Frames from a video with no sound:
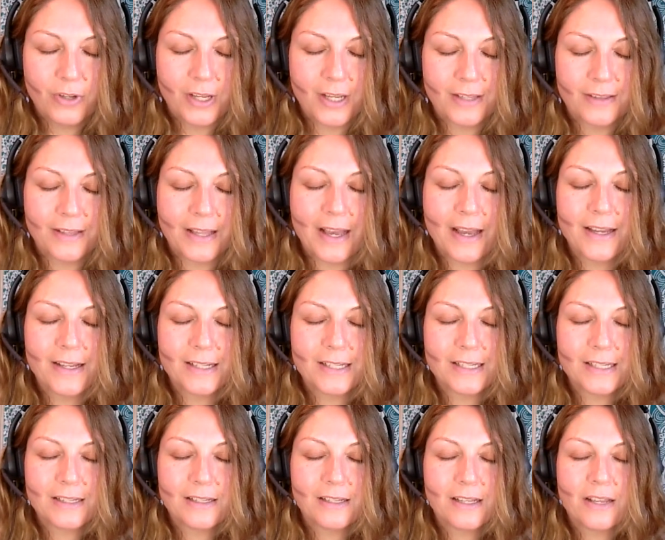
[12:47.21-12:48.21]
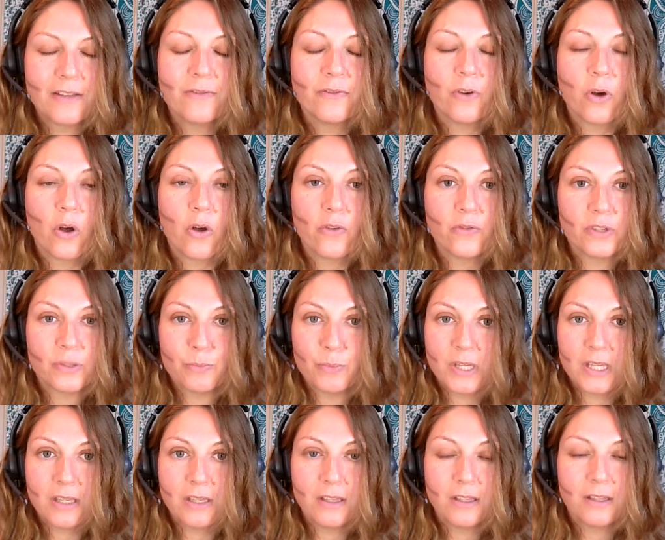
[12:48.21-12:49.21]
And that involves
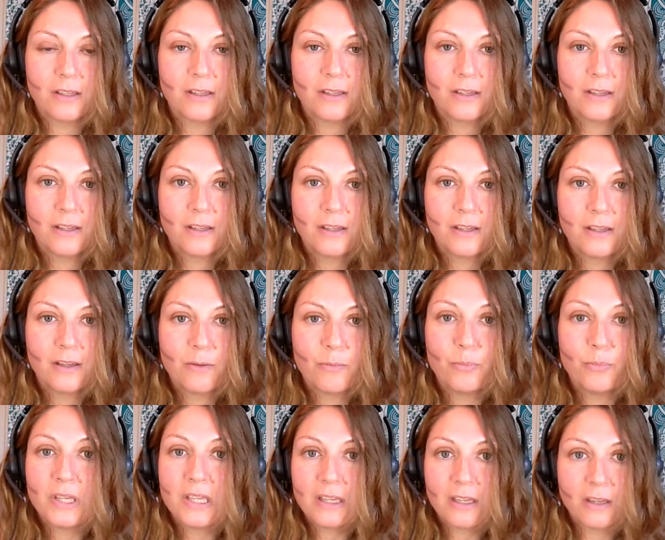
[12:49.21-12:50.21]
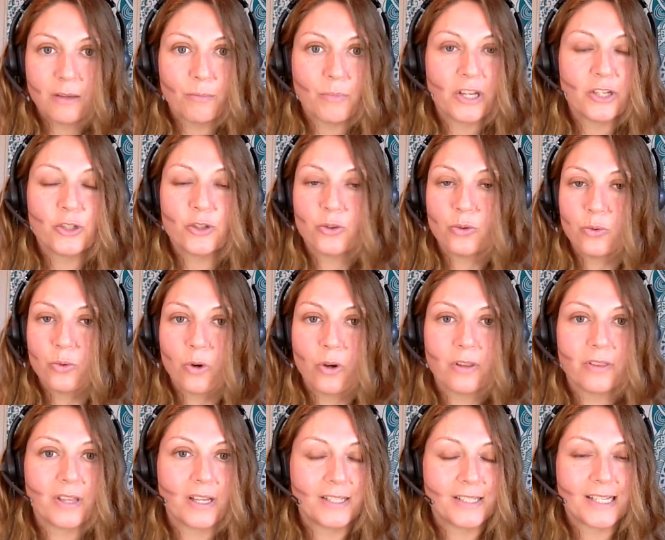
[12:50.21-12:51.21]
me being my true
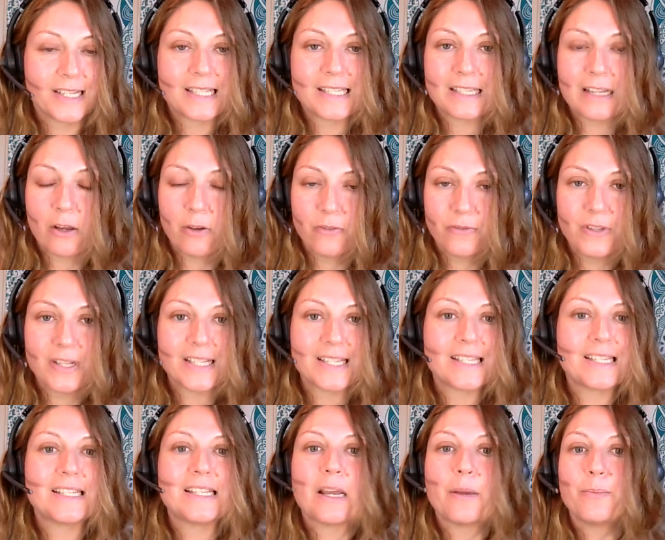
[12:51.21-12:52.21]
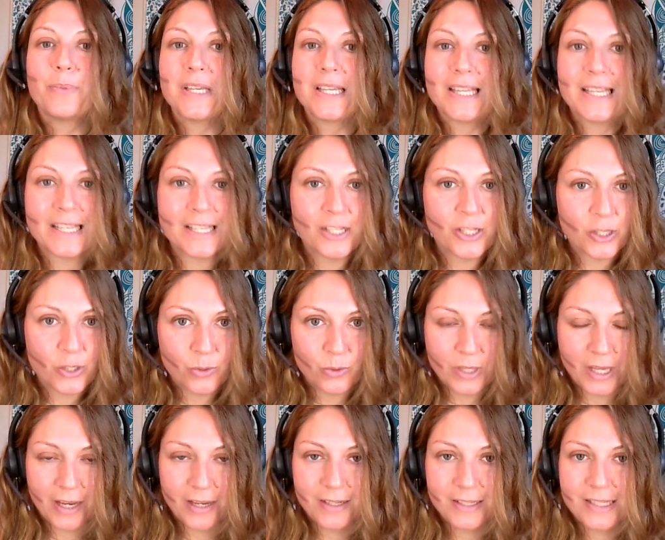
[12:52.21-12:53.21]
authentic self and stepping into
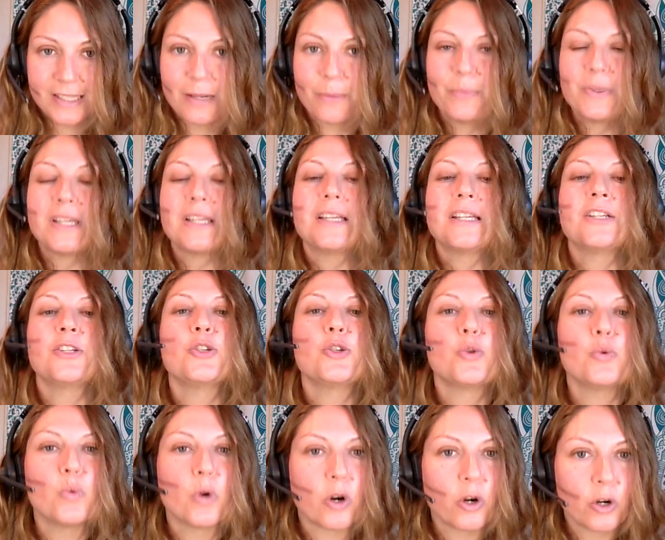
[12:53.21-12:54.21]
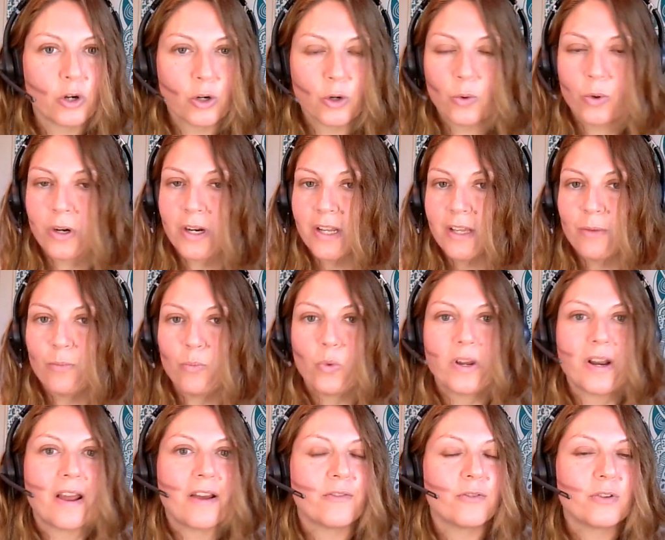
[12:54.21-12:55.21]
that, stepping into her or him,
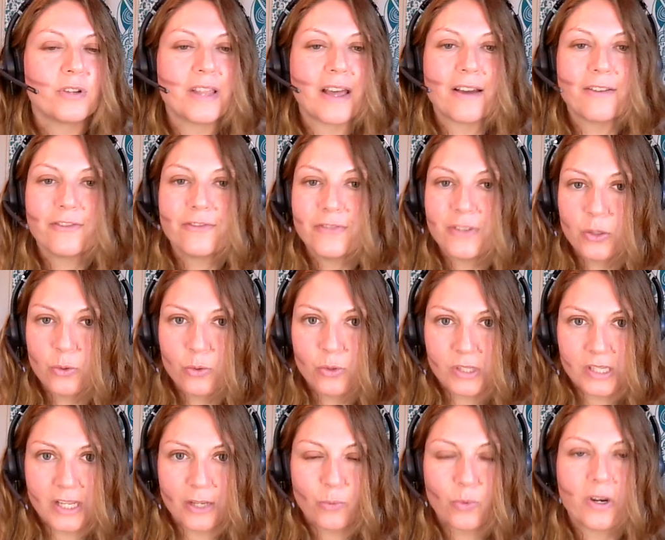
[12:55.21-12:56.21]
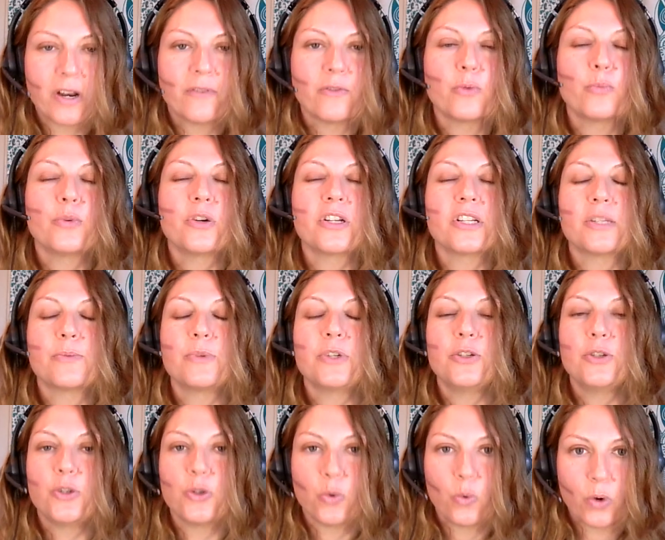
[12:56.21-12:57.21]
whatever that feels like, whatever brings me
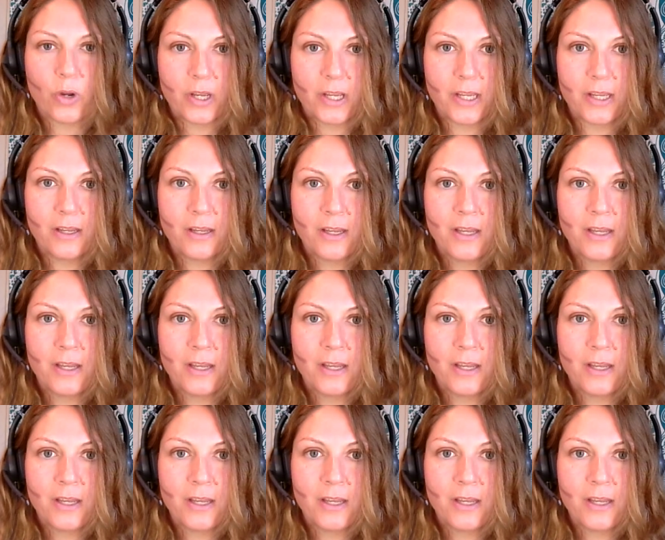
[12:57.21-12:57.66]
joy